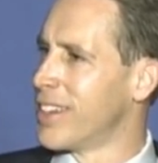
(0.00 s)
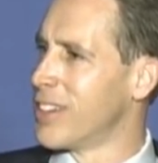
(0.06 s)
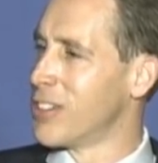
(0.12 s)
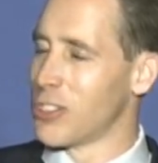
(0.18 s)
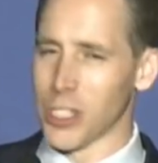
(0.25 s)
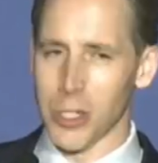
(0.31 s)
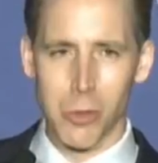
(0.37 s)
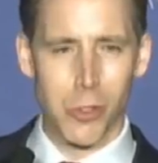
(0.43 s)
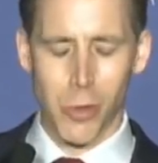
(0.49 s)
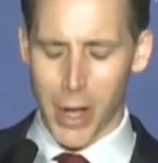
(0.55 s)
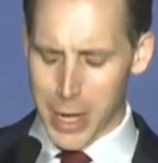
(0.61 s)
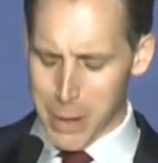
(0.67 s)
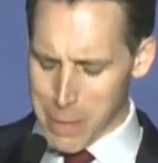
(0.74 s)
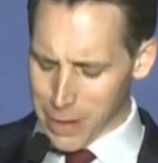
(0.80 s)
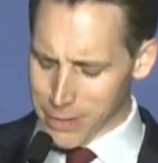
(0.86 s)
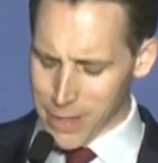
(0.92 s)
She was right
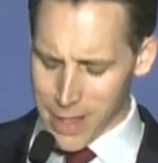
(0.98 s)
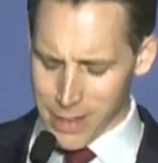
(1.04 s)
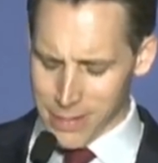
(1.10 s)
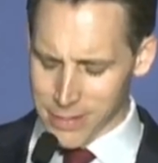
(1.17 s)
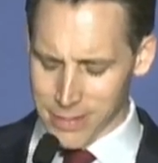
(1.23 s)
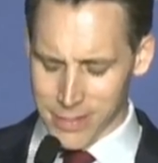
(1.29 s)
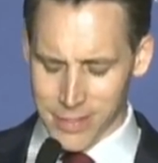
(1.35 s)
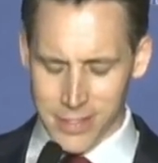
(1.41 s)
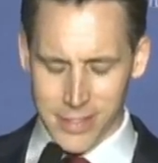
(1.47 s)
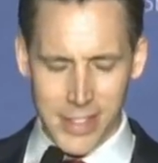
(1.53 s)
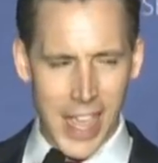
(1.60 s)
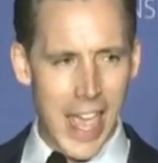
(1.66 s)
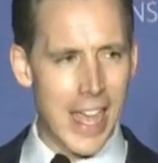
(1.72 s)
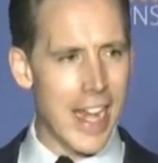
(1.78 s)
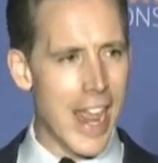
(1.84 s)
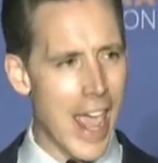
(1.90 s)
about that.
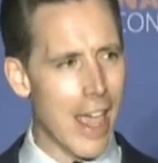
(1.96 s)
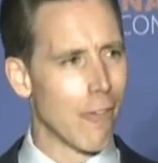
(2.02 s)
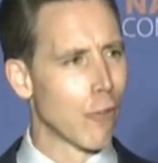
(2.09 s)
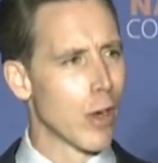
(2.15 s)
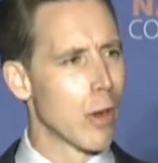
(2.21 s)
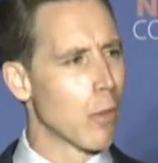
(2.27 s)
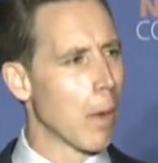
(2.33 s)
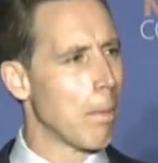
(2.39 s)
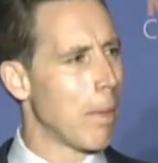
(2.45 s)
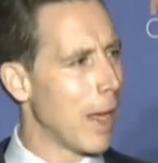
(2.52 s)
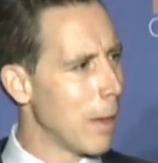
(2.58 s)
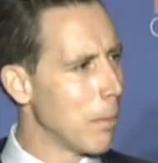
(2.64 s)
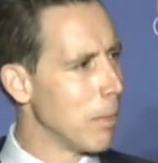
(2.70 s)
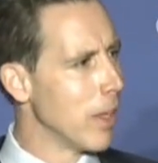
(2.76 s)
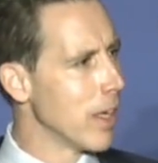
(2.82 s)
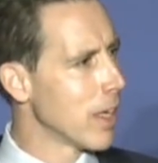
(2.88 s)
And every
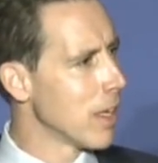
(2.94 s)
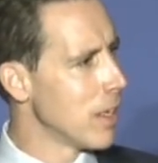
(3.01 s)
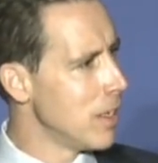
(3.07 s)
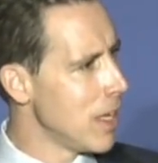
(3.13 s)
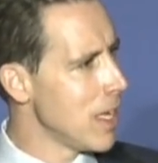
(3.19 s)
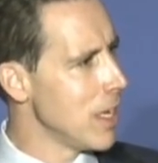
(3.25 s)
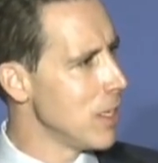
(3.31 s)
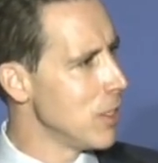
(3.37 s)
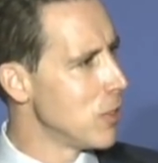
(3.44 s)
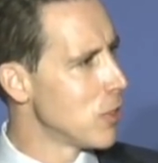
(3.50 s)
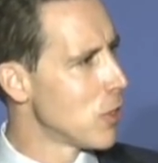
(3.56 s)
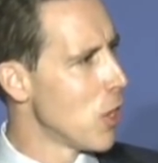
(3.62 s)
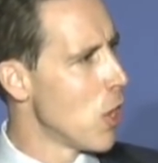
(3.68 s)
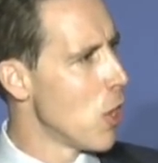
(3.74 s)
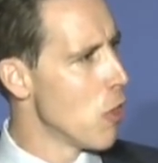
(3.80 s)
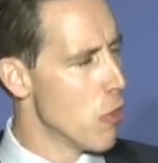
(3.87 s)
republic needs
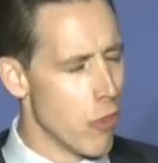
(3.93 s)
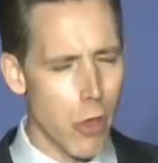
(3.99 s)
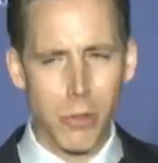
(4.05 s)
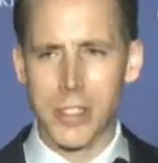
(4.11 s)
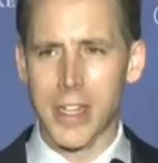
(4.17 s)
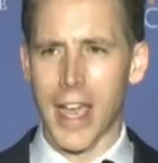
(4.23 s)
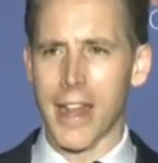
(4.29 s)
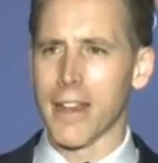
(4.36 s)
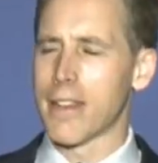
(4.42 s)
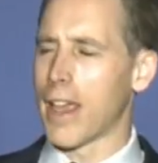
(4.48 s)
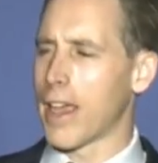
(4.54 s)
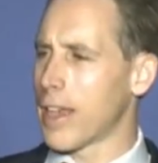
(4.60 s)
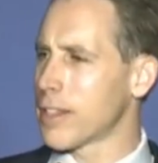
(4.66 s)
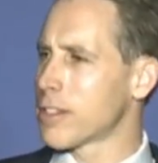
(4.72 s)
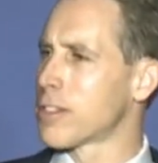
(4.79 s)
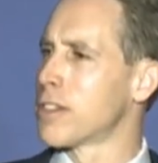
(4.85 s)
those kind of
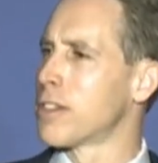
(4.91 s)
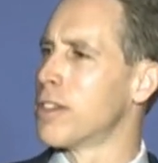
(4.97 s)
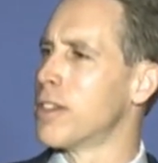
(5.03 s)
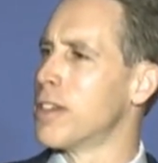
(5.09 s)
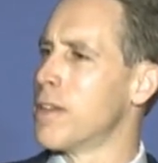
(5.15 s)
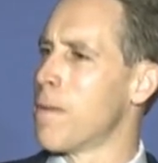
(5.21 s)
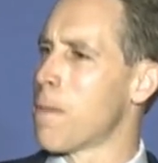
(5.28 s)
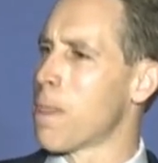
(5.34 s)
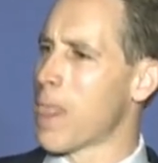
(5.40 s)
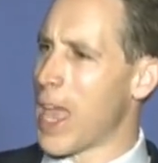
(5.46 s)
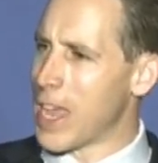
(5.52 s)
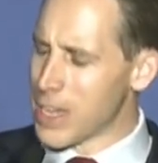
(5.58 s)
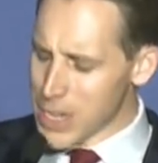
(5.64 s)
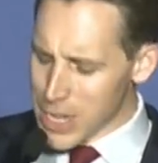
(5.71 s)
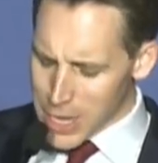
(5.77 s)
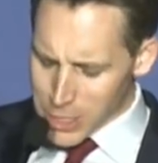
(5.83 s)
dads
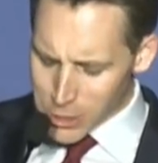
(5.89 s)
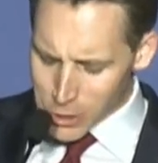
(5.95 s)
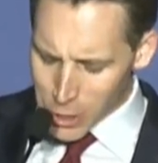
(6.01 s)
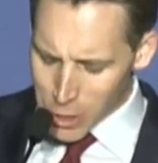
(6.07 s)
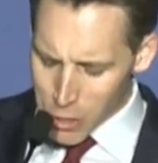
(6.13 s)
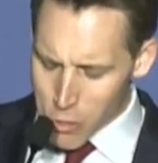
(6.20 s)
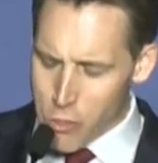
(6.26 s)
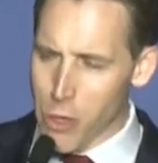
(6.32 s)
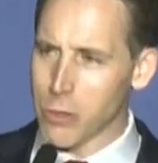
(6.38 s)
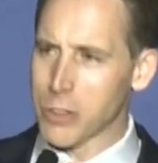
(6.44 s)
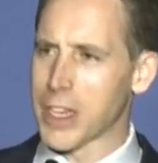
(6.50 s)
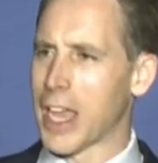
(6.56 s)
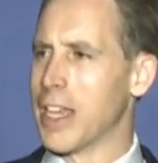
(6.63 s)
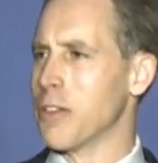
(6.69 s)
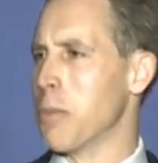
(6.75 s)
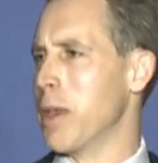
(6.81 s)
and needs those
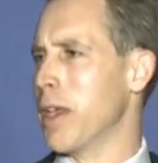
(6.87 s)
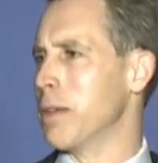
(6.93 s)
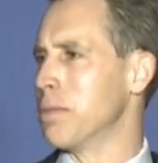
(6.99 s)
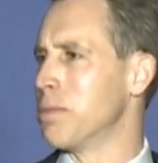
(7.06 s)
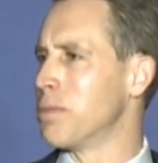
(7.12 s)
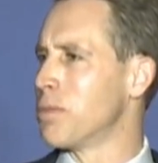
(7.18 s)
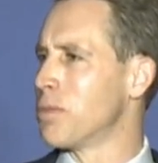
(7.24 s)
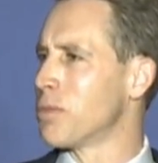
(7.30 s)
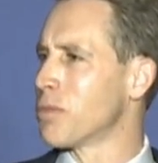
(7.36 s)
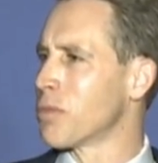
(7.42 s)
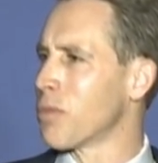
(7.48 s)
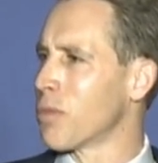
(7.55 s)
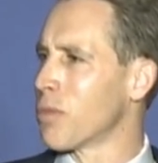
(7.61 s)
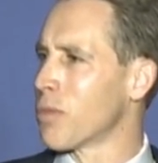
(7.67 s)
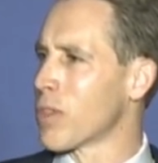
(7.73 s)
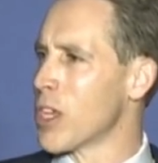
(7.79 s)
kinds of men.
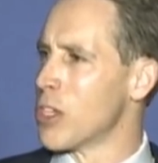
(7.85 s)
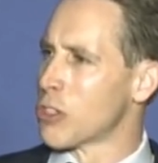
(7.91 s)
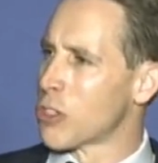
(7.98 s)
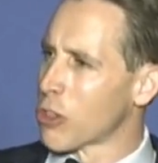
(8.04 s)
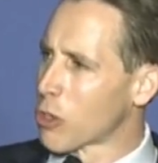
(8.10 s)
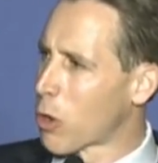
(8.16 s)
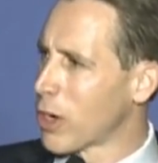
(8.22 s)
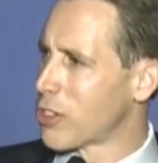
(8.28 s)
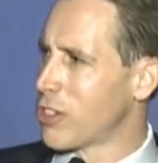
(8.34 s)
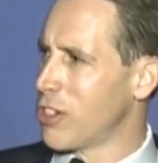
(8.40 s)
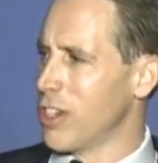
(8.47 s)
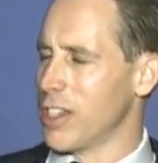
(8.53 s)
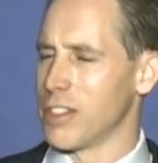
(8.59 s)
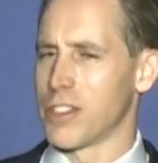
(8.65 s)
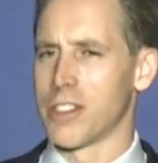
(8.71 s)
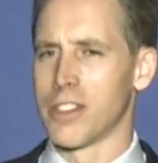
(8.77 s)
So the question
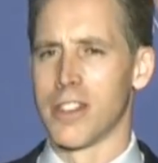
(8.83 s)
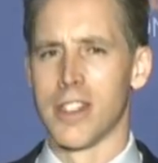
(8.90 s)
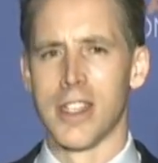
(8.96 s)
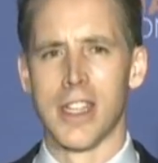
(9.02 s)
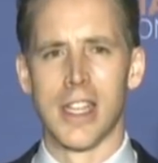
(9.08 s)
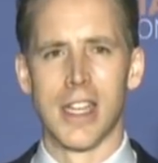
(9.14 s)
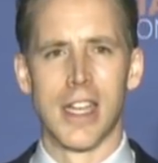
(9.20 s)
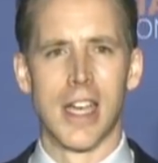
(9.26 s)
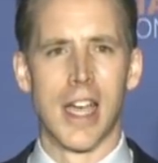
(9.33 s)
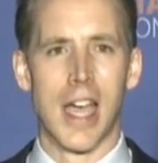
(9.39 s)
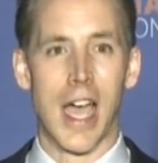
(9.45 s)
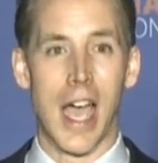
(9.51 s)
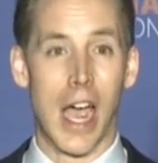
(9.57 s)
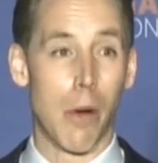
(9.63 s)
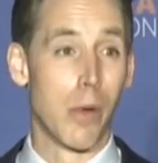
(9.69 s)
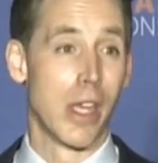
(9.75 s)
is,
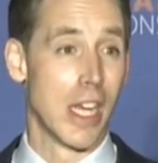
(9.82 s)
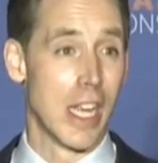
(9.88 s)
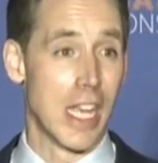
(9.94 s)
how are we going to